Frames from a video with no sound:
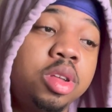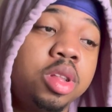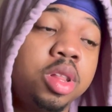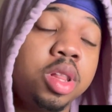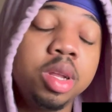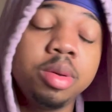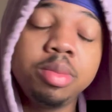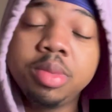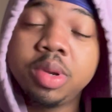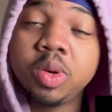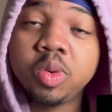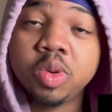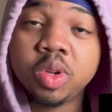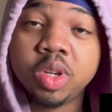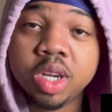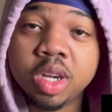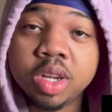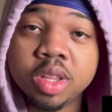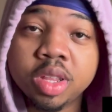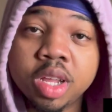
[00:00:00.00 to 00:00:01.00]
Let me know what
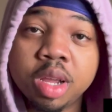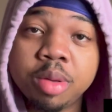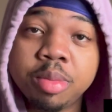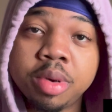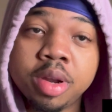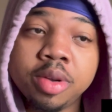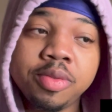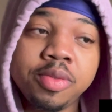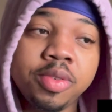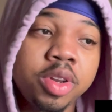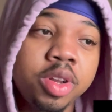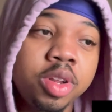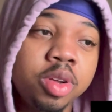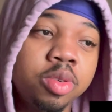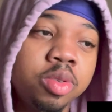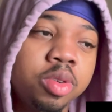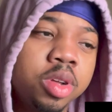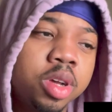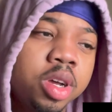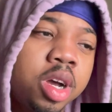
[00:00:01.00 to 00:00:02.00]
y'all think about the video
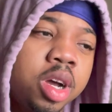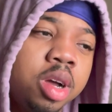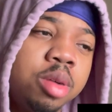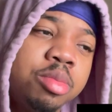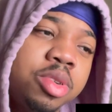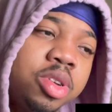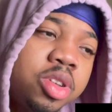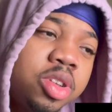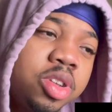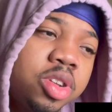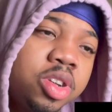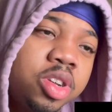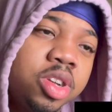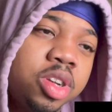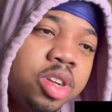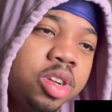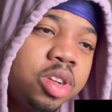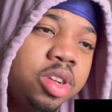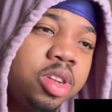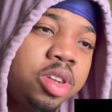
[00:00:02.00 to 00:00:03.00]
in the comments and
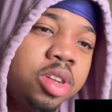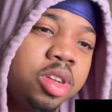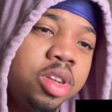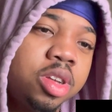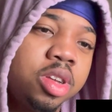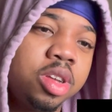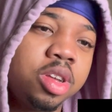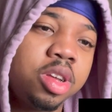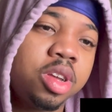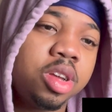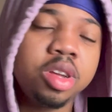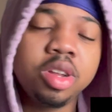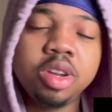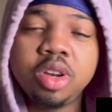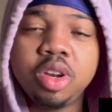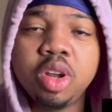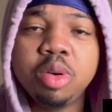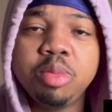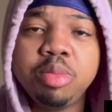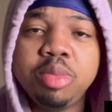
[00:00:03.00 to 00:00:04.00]
shit.
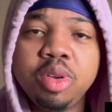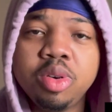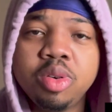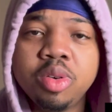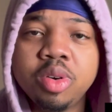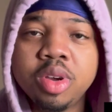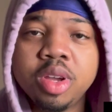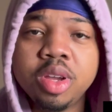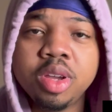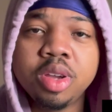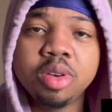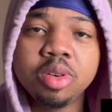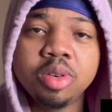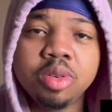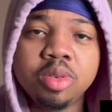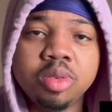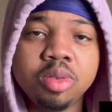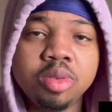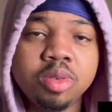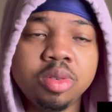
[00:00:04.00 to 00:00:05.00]
W or L,
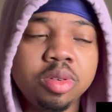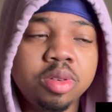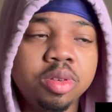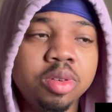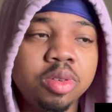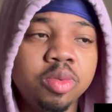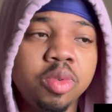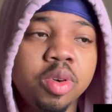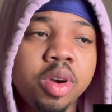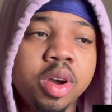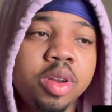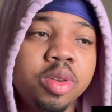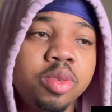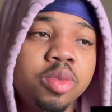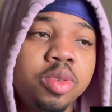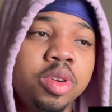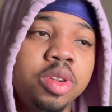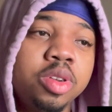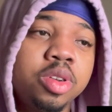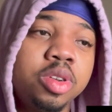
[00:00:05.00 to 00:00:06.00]
Roddy
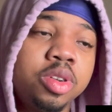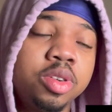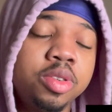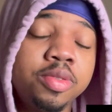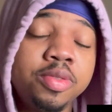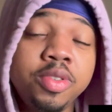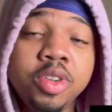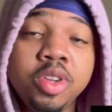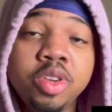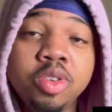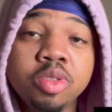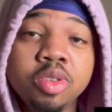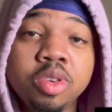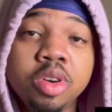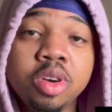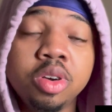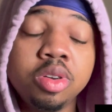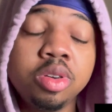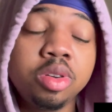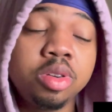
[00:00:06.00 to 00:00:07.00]
Ricch featuring
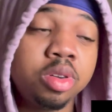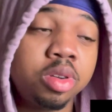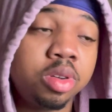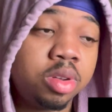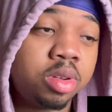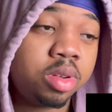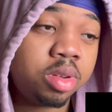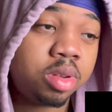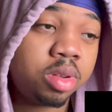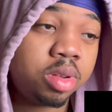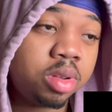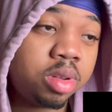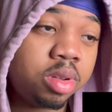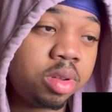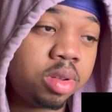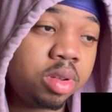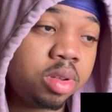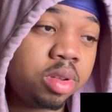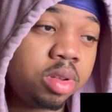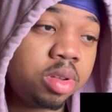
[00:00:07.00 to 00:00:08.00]
Gunna.
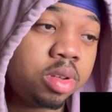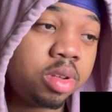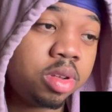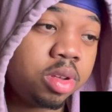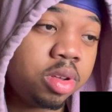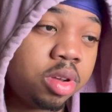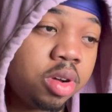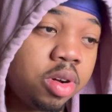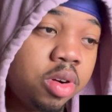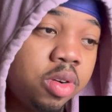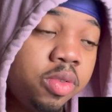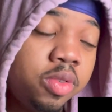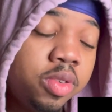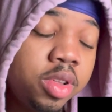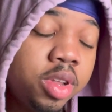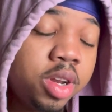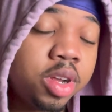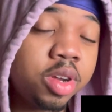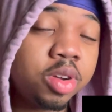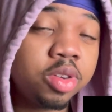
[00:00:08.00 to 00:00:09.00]
Hopefully
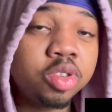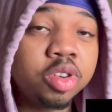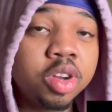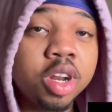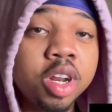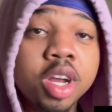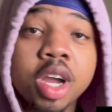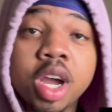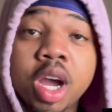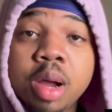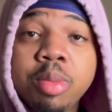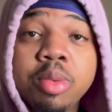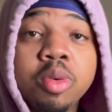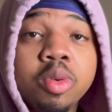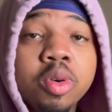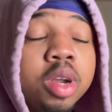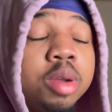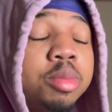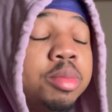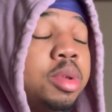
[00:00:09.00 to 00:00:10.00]
they don't try to
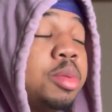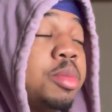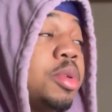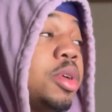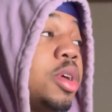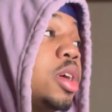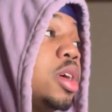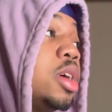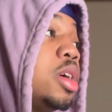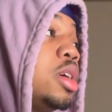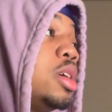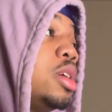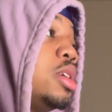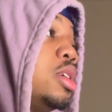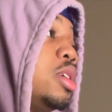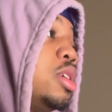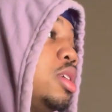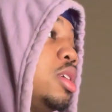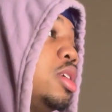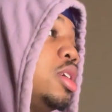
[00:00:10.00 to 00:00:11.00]
copyright me,
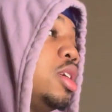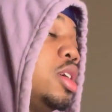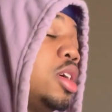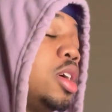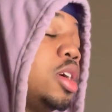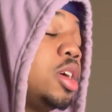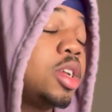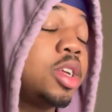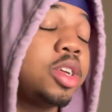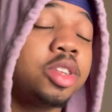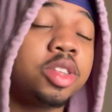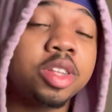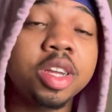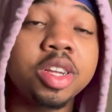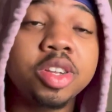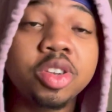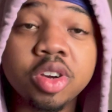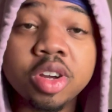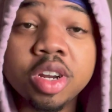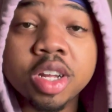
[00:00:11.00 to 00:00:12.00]
man. They stay
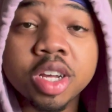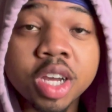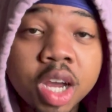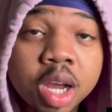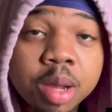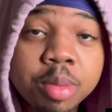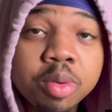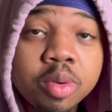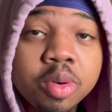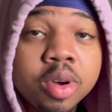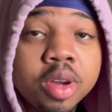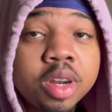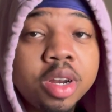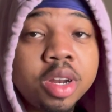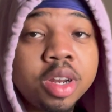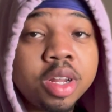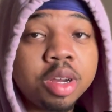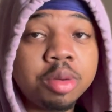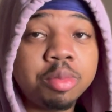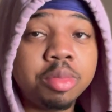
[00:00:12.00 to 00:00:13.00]
trying to copyright a
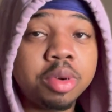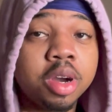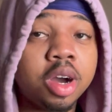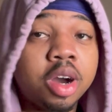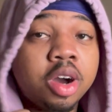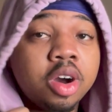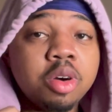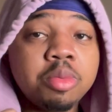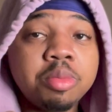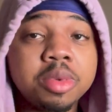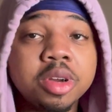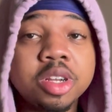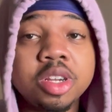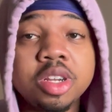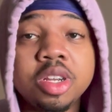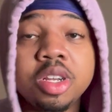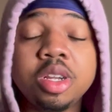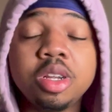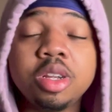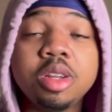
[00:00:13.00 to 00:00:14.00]
nigga, but all my
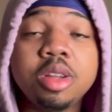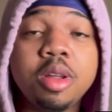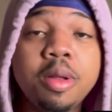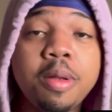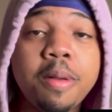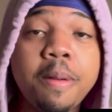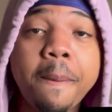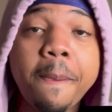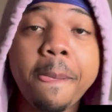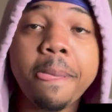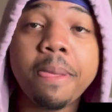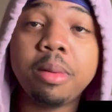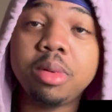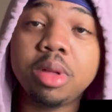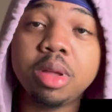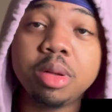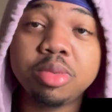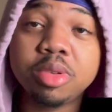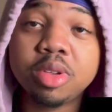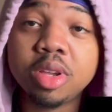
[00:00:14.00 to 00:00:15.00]
shit, you know what
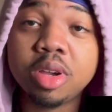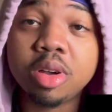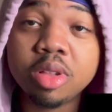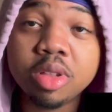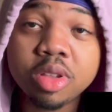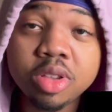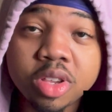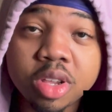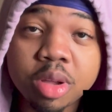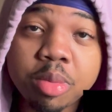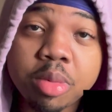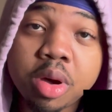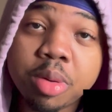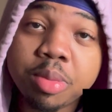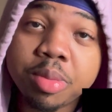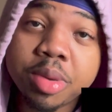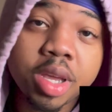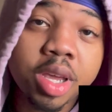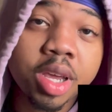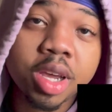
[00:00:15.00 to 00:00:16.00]
I'm saying? Only some of them
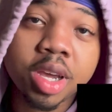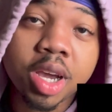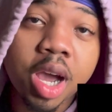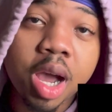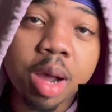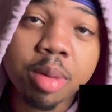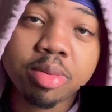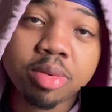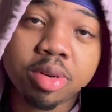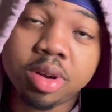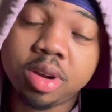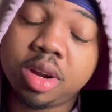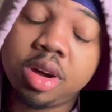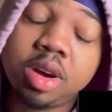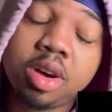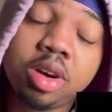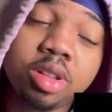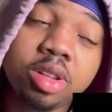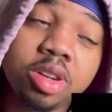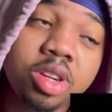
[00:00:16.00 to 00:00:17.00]
be getting copyrighted.
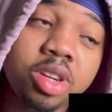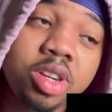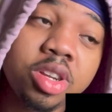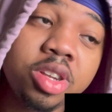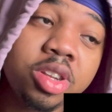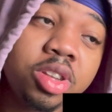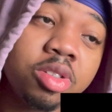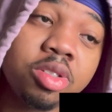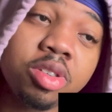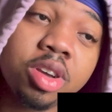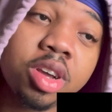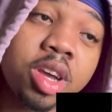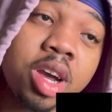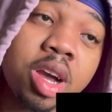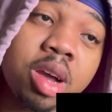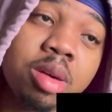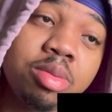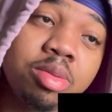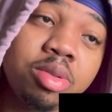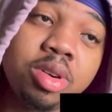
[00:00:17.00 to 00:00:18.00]
All of the shits don't get
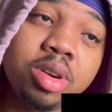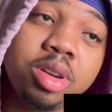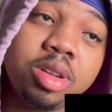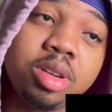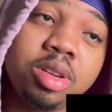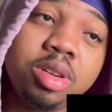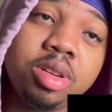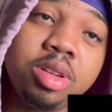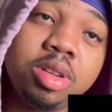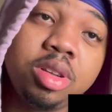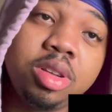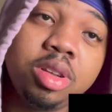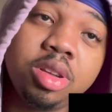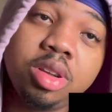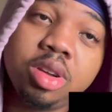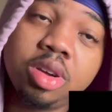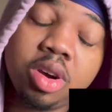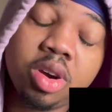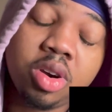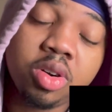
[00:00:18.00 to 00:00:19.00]
copyrighted.
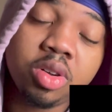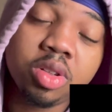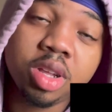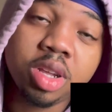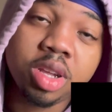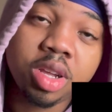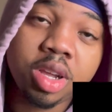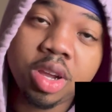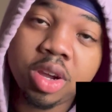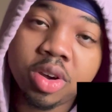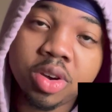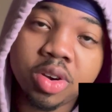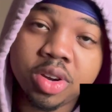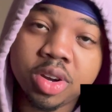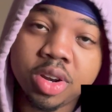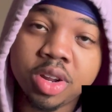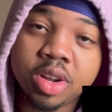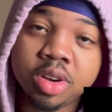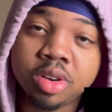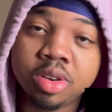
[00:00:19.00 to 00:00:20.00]
Only here and
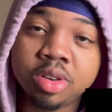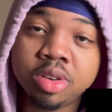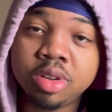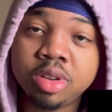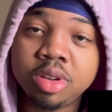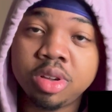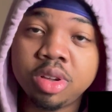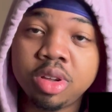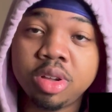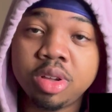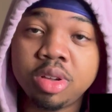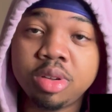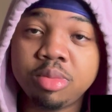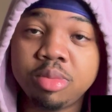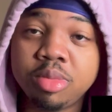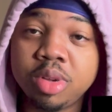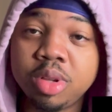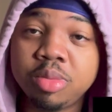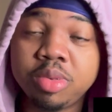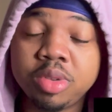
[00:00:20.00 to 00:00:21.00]
there.
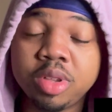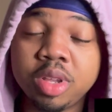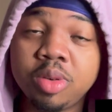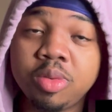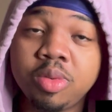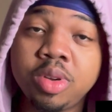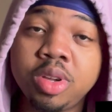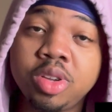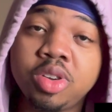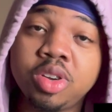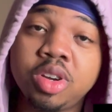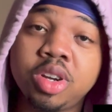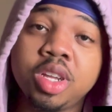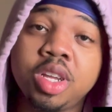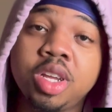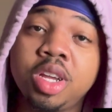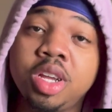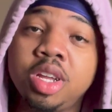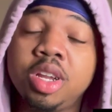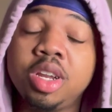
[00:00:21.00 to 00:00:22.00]
But you know what I'm saying? We ain't trying to
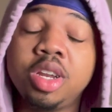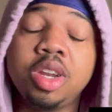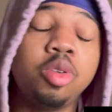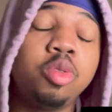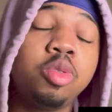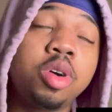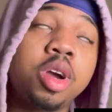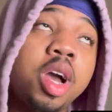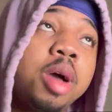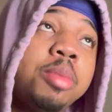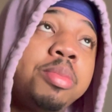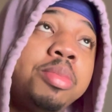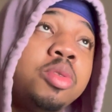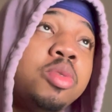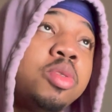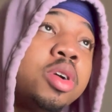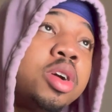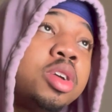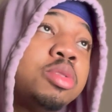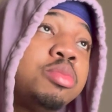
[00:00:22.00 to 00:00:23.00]
get no
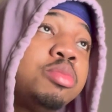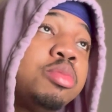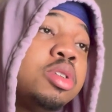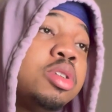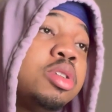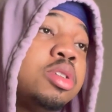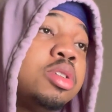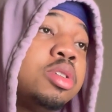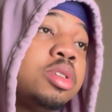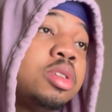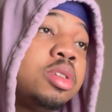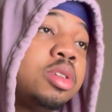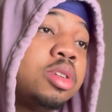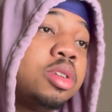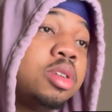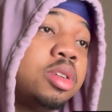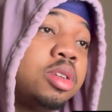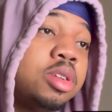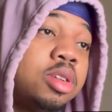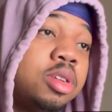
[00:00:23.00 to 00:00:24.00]
copyrights, bruh.
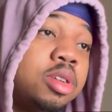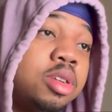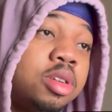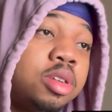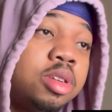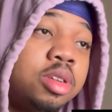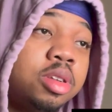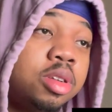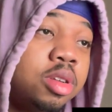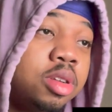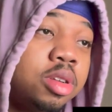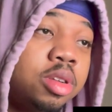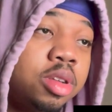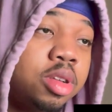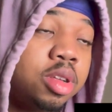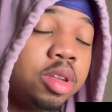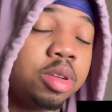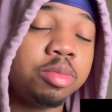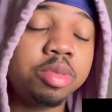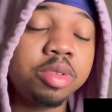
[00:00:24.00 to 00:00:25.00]

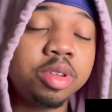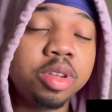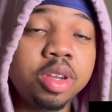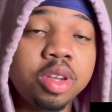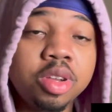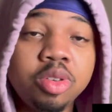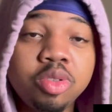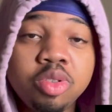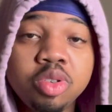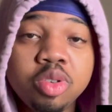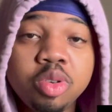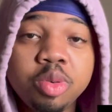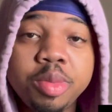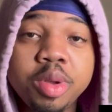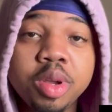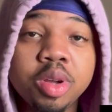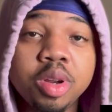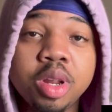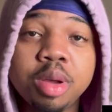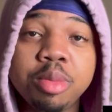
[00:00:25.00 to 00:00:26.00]
You know what I'm saying? YouTube be
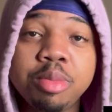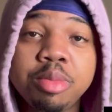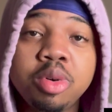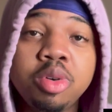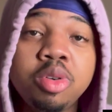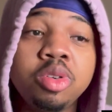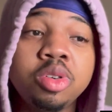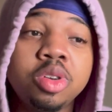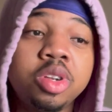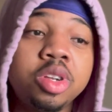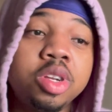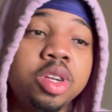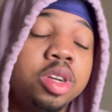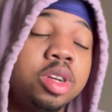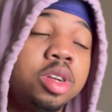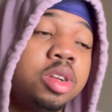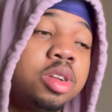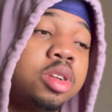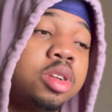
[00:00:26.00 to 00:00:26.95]
on that bullshit.